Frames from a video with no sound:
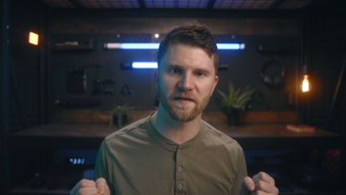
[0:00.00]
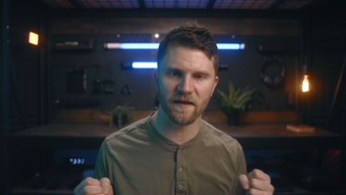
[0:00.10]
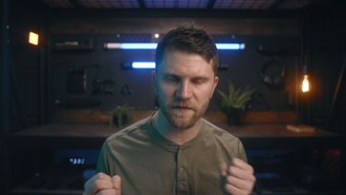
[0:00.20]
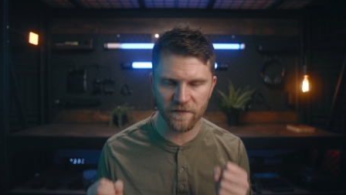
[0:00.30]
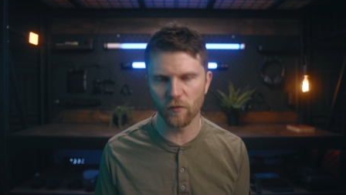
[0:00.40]

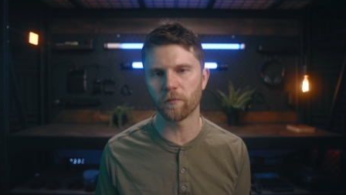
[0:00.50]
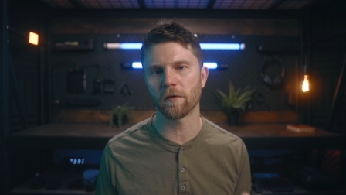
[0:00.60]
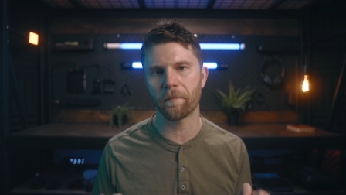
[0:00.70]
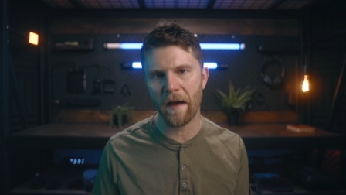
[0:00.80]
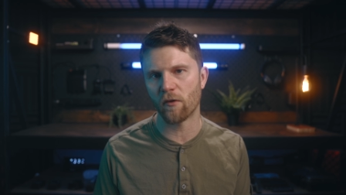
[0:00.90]
a
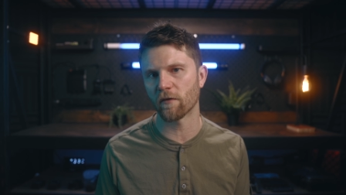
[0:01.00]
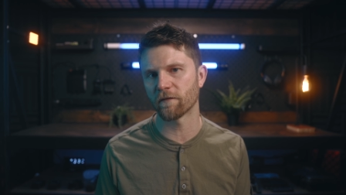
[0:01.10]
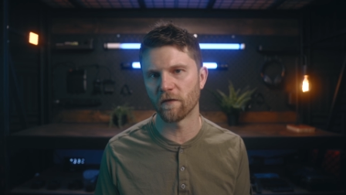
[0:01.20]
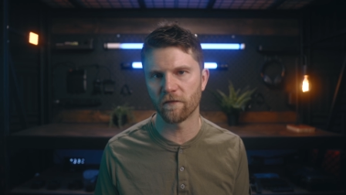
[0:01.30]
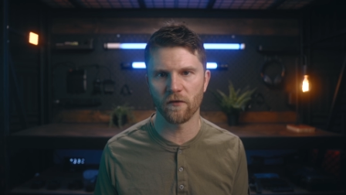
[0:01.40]
super
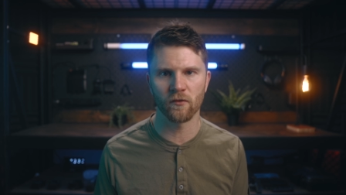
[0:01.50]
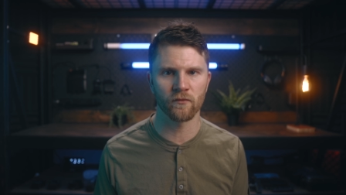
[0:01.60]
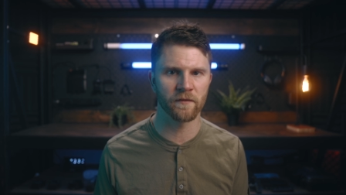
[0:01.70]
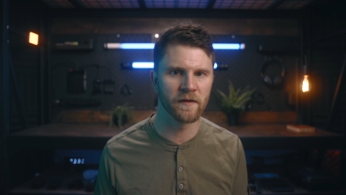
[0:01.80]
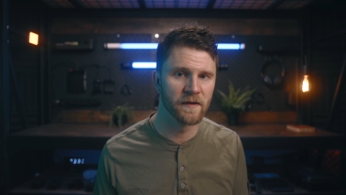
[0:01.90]
powerful
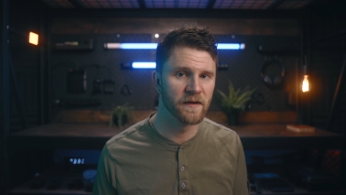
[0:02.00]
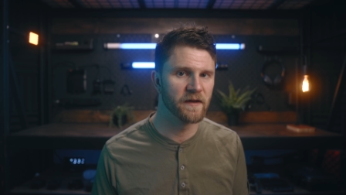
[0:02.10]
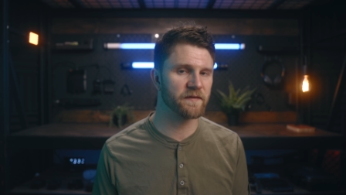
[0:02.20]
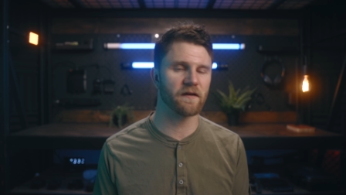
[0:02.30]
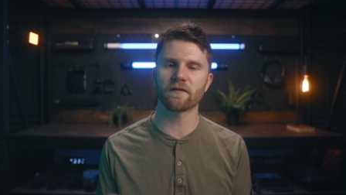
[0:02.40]
phone.
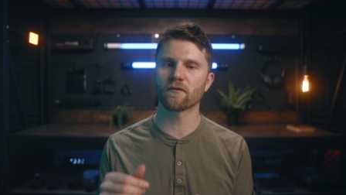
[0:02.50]
It's got a